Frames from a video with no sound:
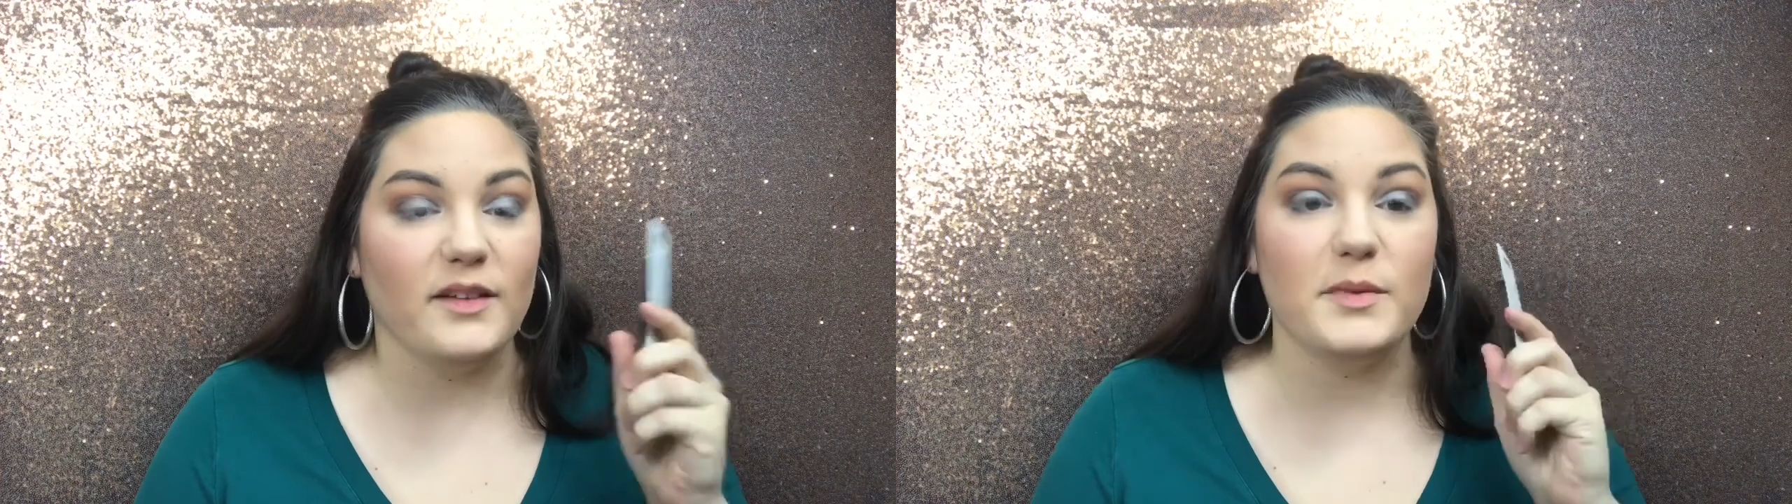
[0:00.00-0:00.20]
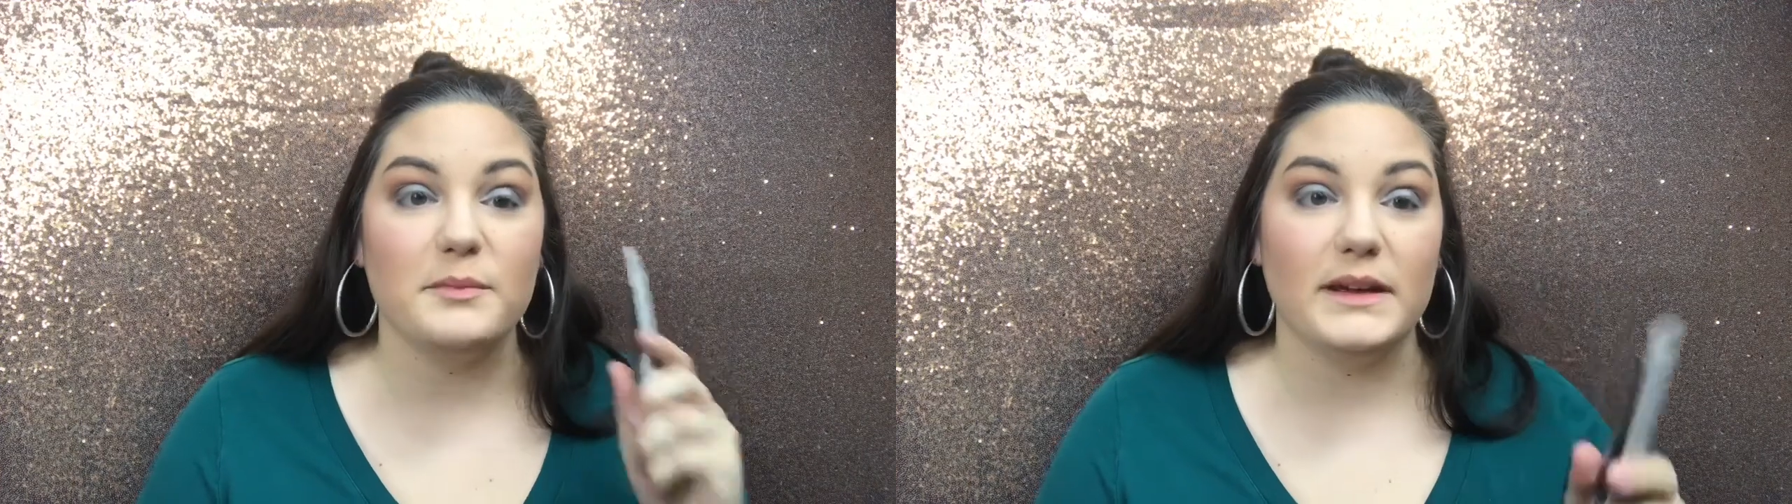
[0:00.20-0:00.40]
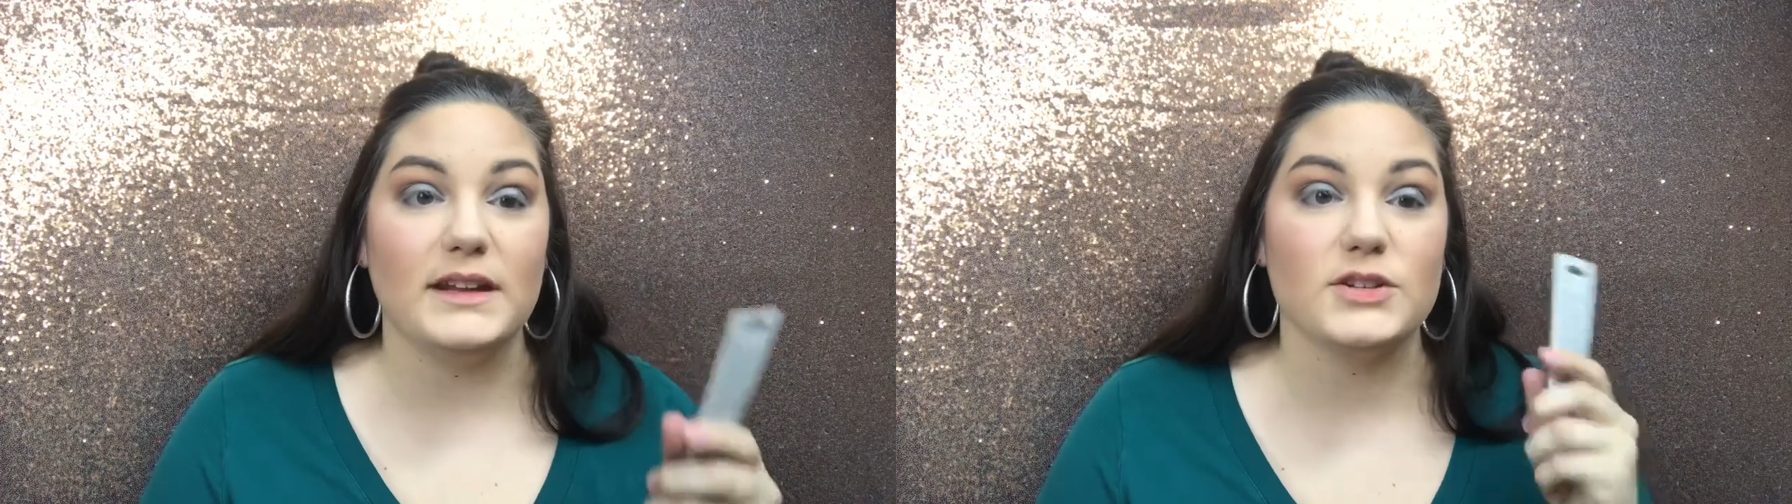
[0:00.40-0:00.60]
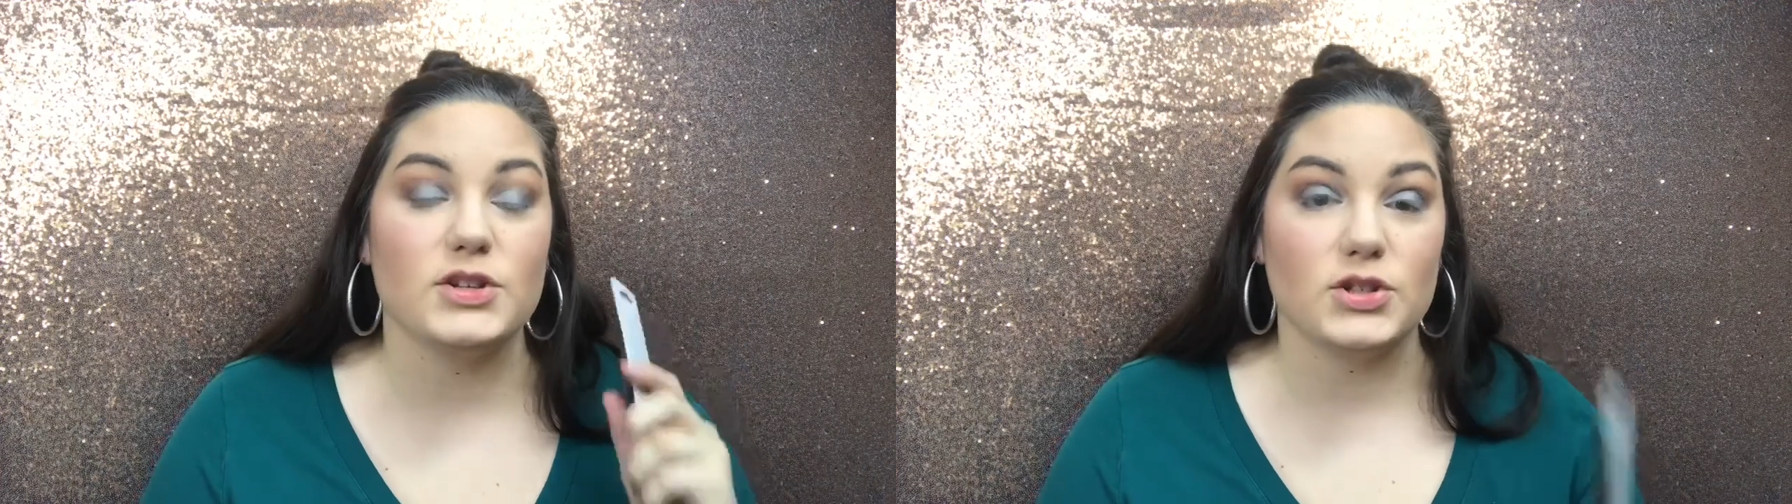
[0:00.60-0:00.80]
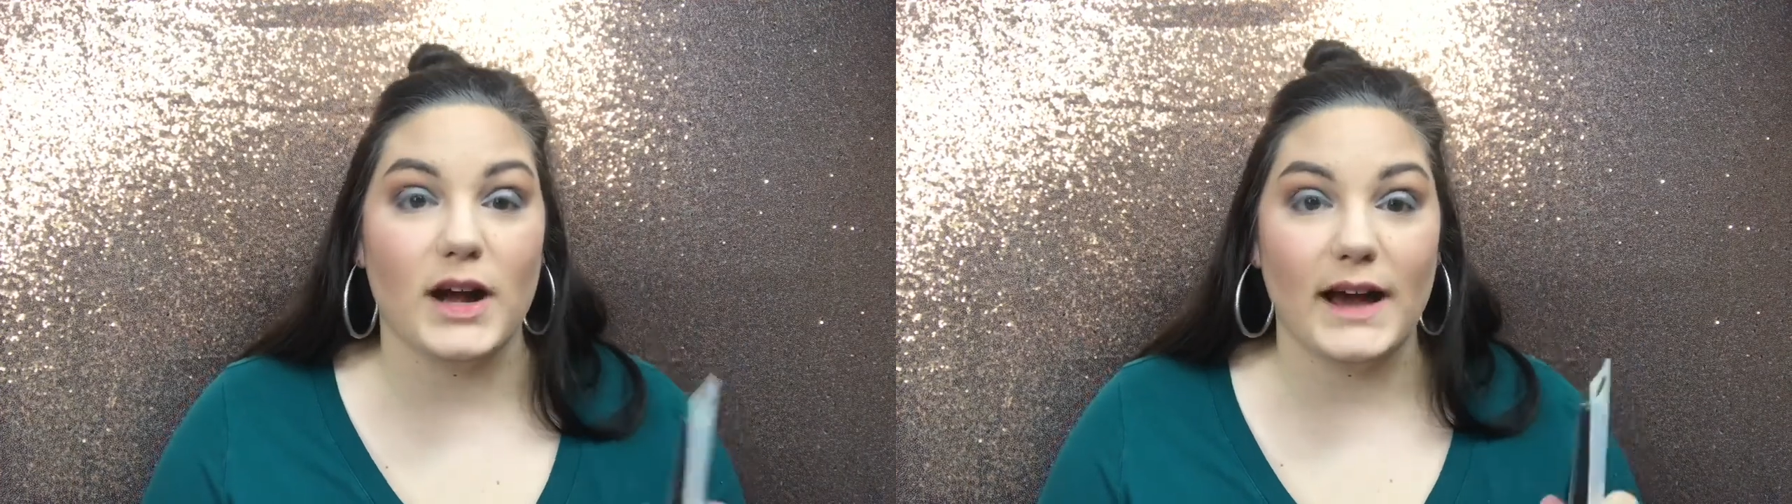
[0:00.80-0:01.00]
have been meaning
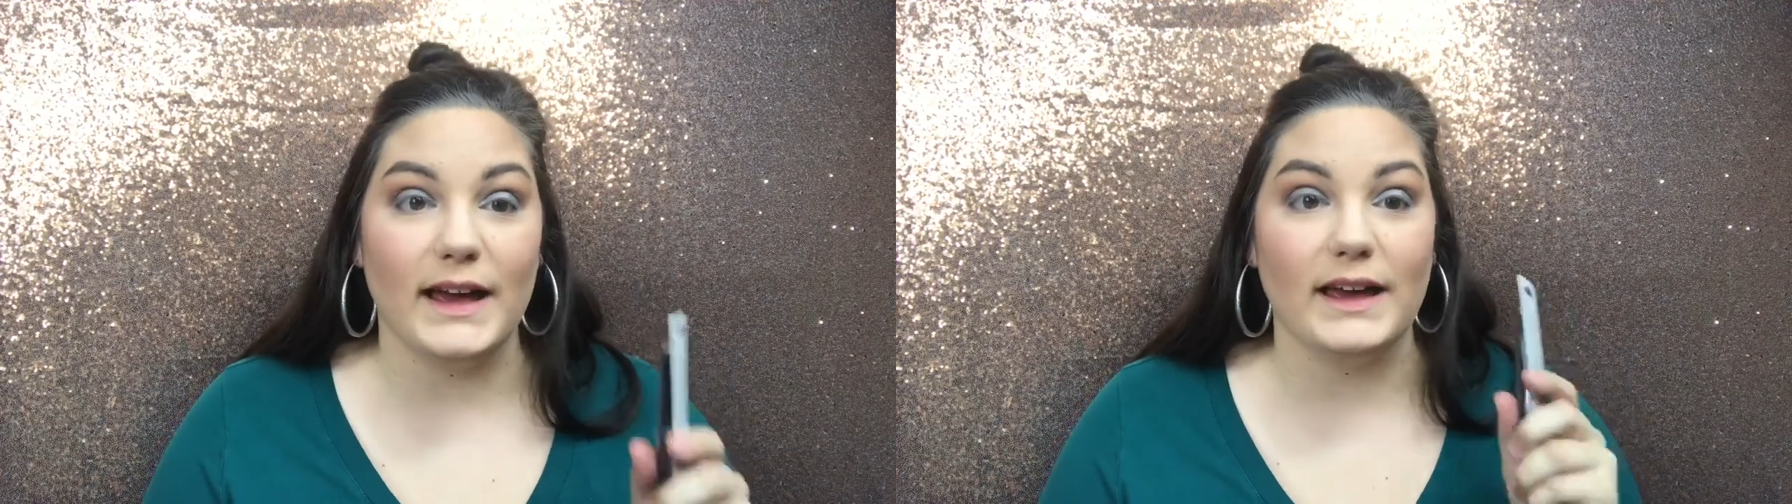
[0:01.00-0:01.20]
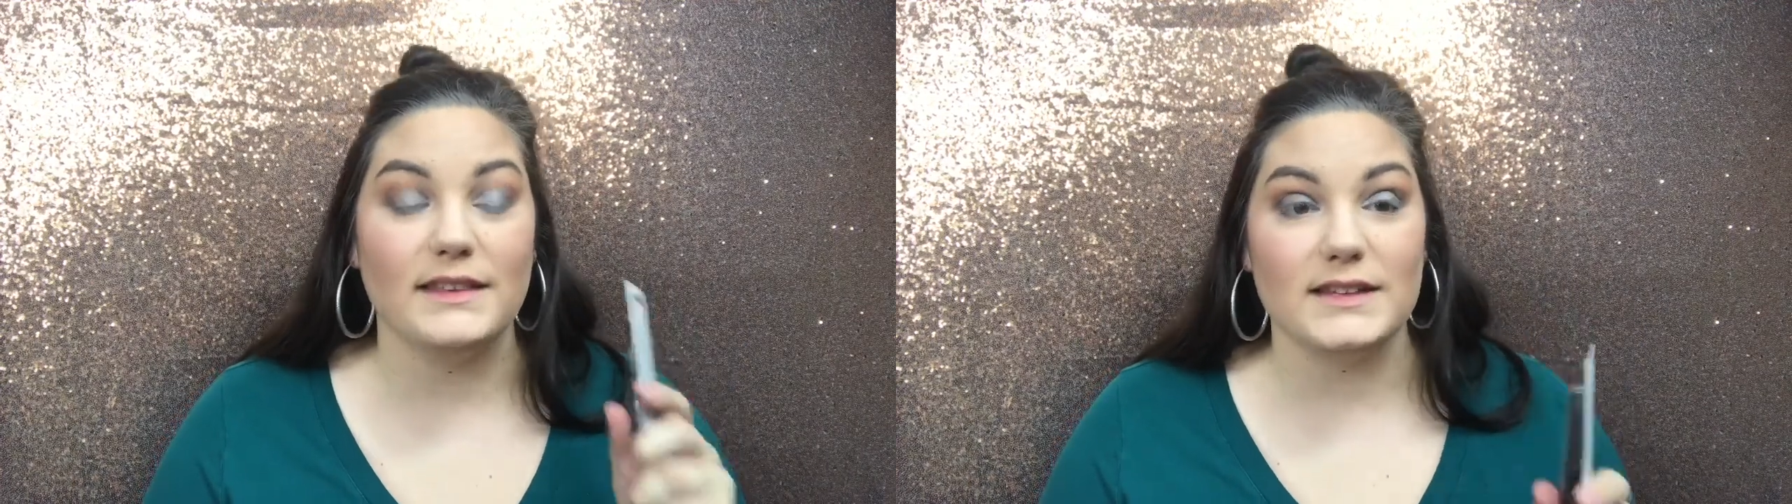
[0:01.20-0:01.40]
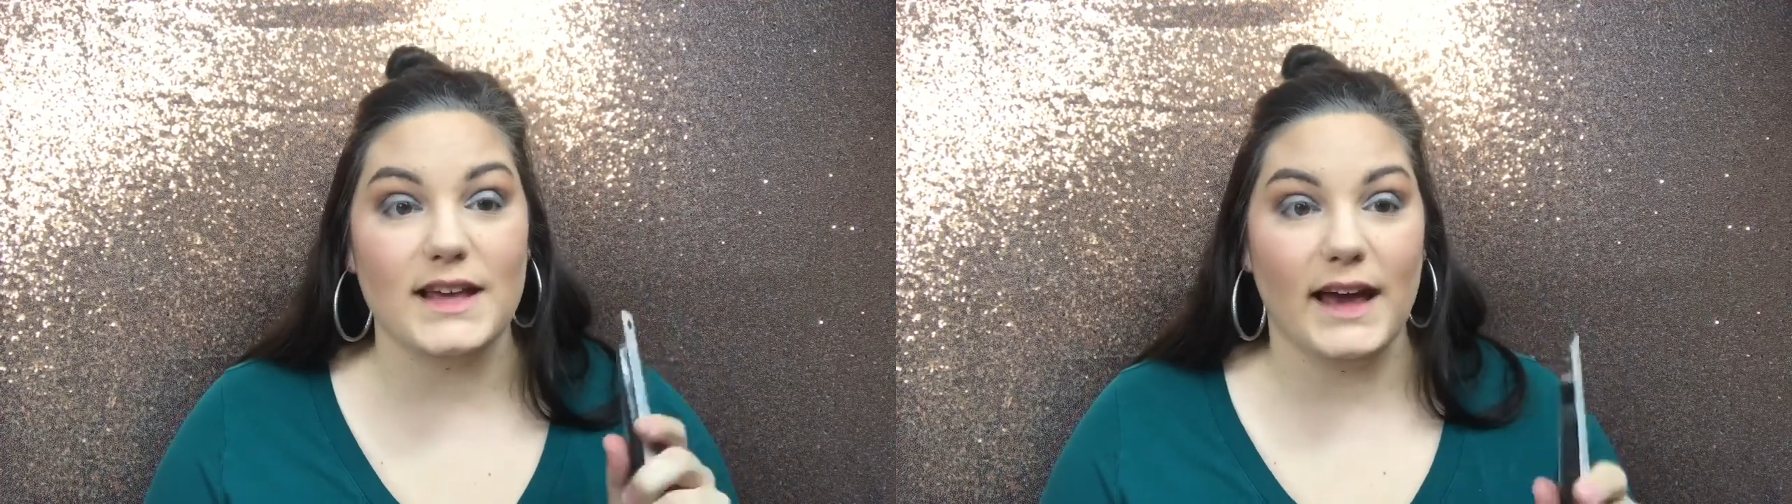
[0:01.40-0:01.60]
to try this